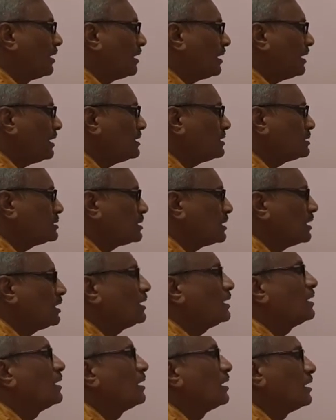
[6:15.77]
is
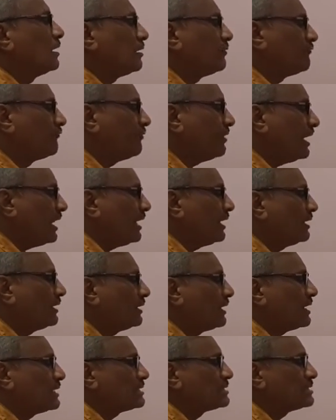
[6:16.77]
feeling
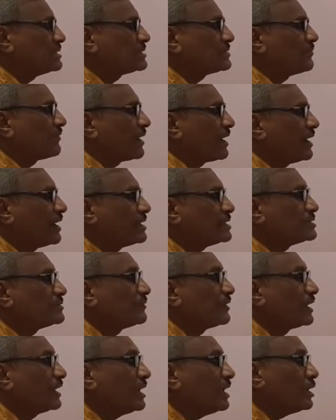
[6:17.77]
that his friend is
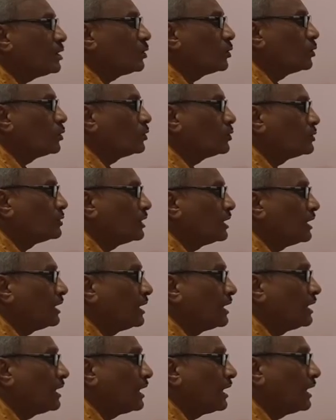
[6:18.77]
very good
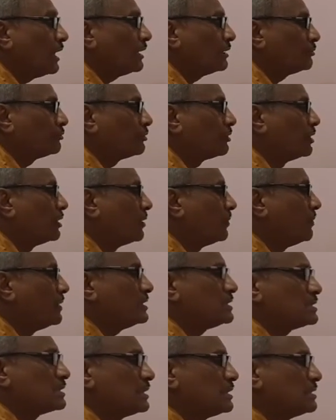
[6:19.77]
in health.
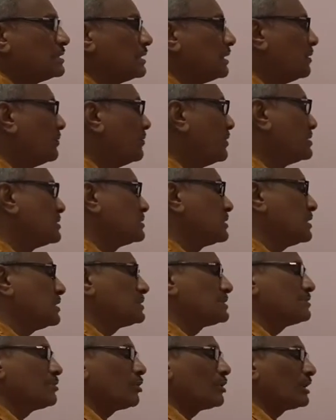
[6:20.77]
Means he
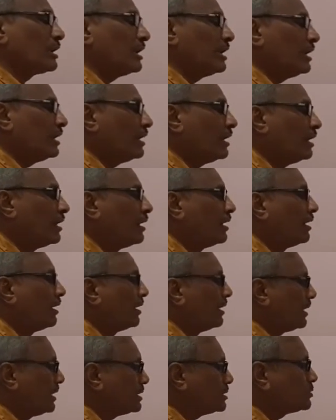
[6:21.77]
is not ill,
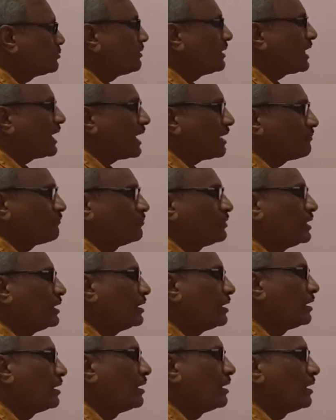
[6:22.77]
he is very
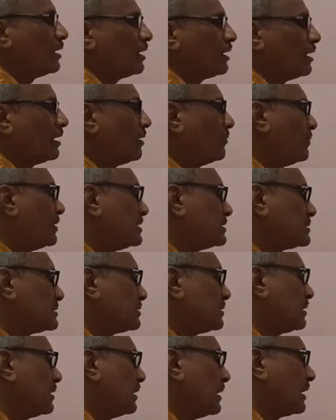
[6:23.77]
happy, means
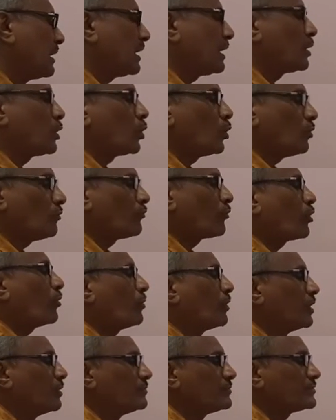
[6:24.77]
there are no
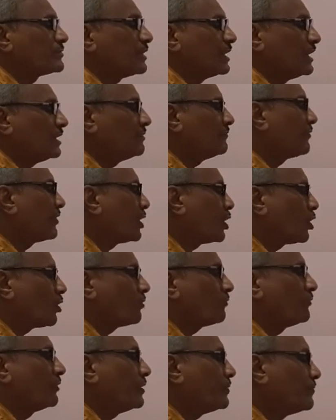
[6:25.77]
problems in front
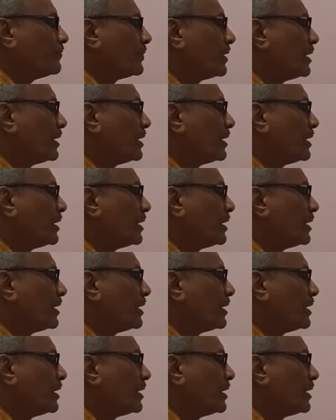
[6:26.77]
of him.